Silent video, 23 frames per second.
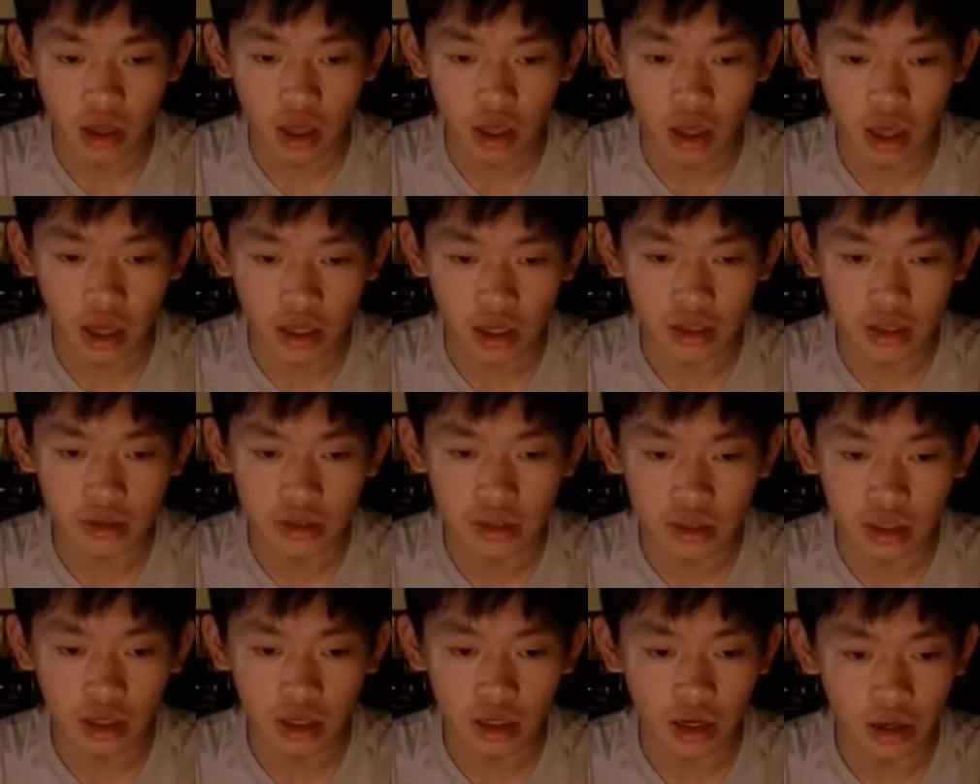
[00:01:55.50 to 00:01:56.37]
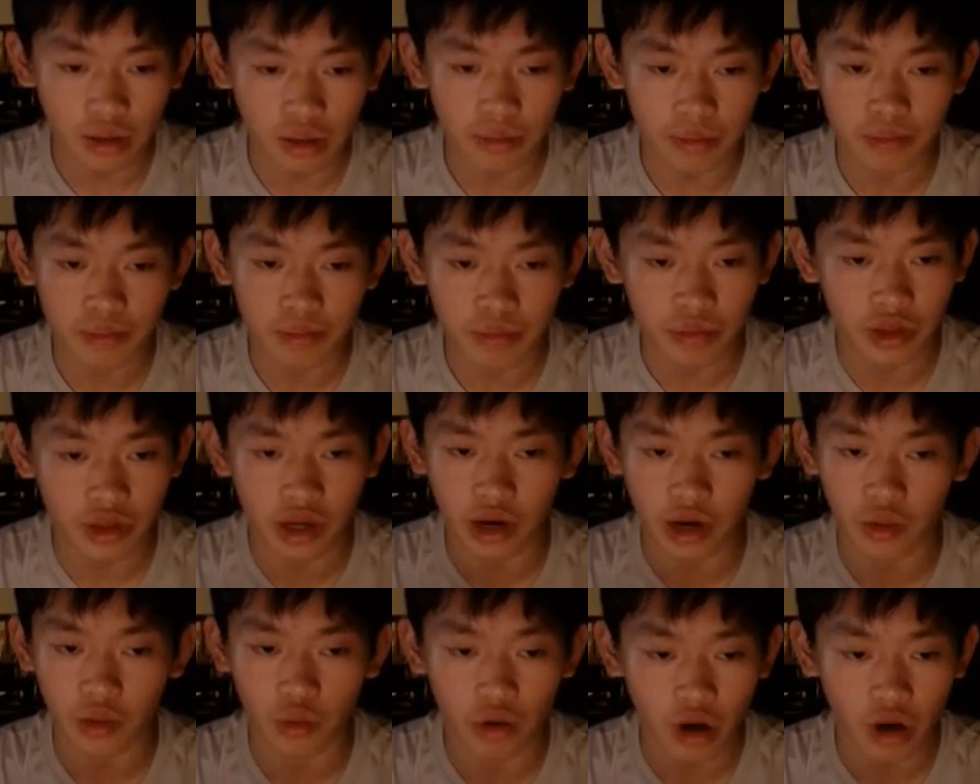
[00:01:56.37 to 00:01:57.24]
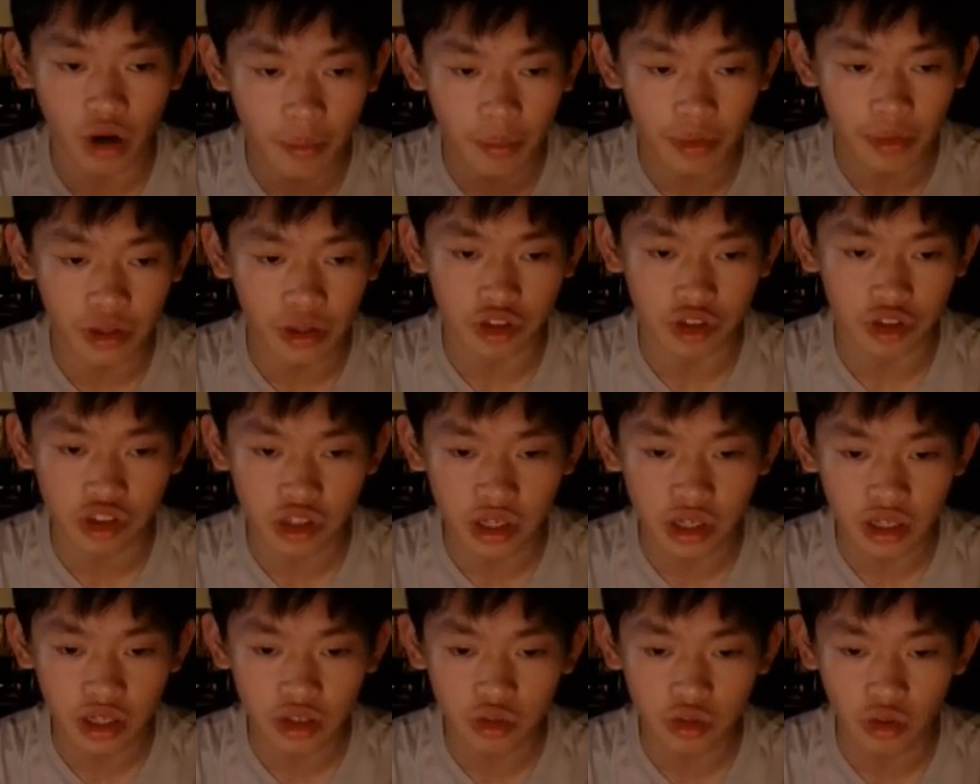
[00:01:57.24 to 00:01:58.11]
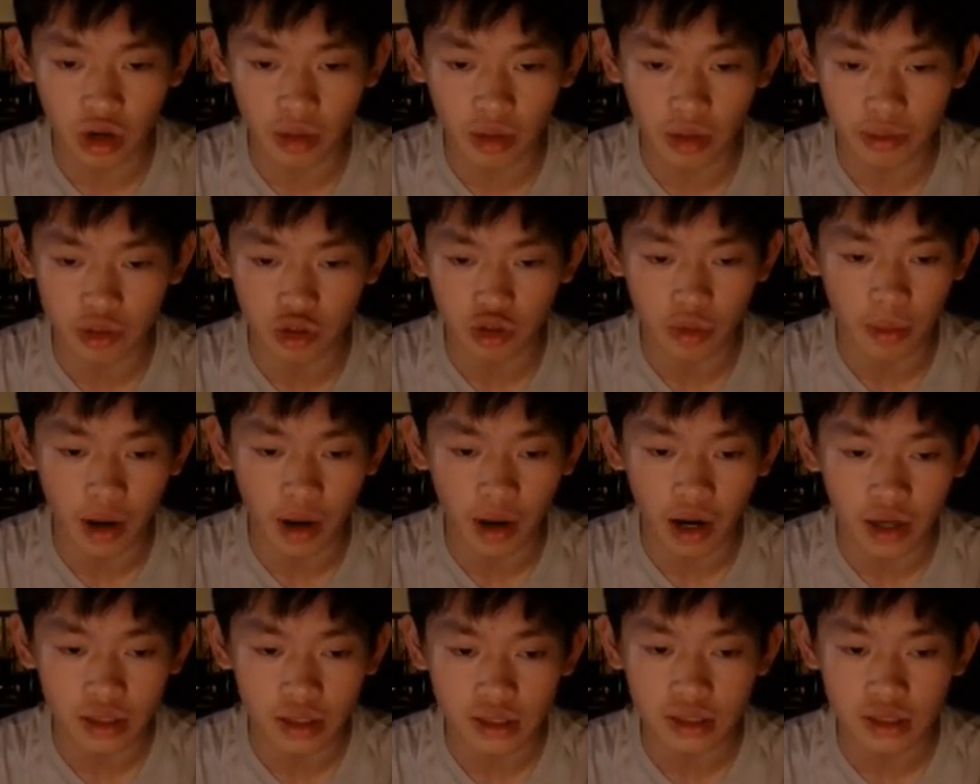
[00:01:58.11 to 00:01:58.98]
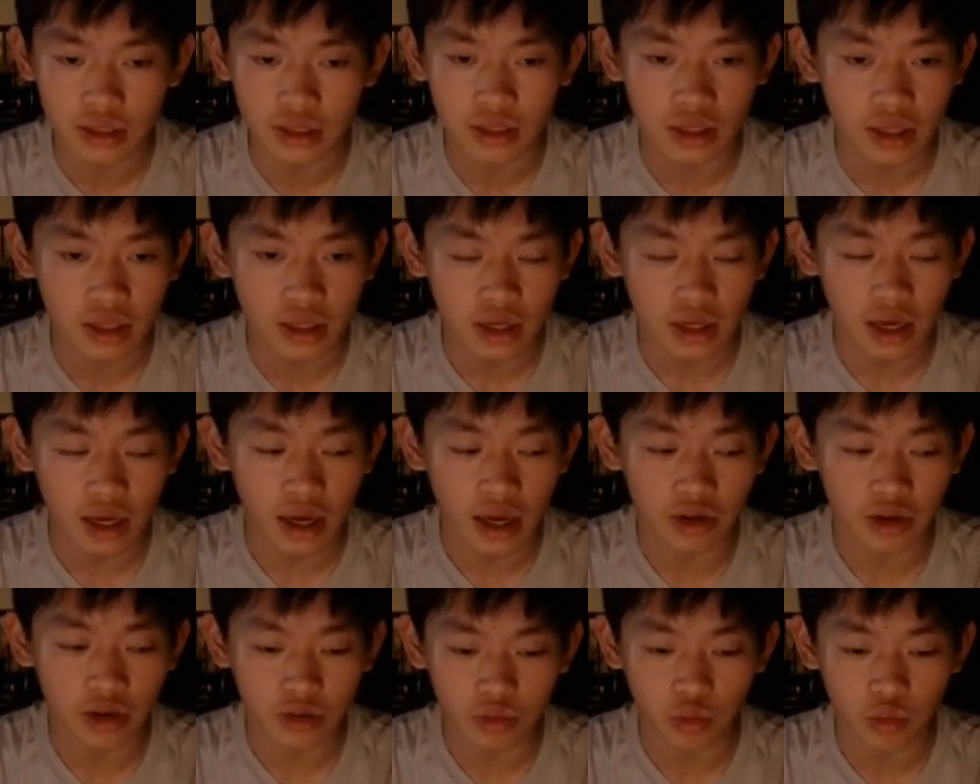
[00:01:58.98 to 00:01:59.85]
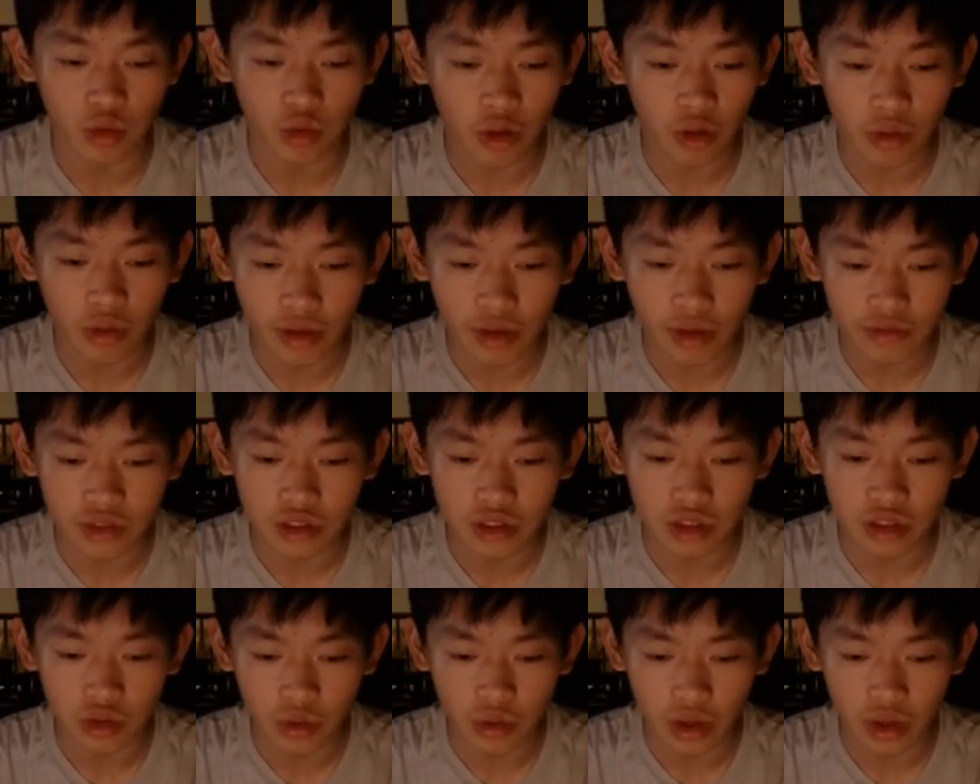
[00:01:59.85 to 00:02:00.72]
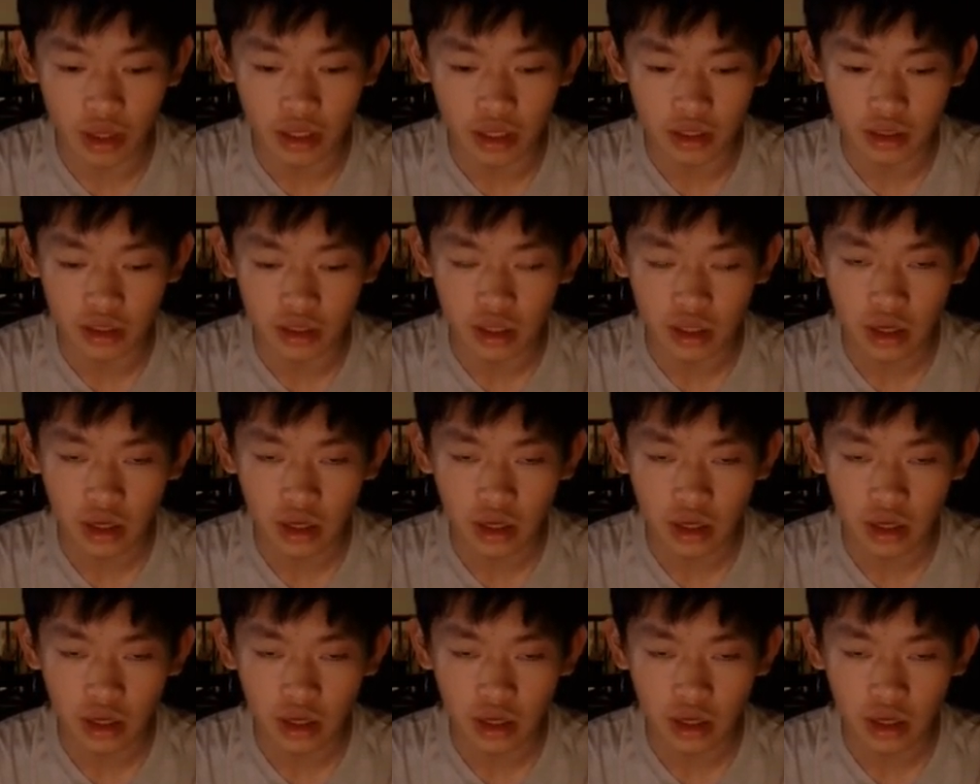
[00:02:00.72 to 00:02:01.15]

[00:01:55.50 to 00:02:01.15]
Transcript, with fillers: and uh, yeah, we're up in exchange, we're up two pawns, and all we have to do is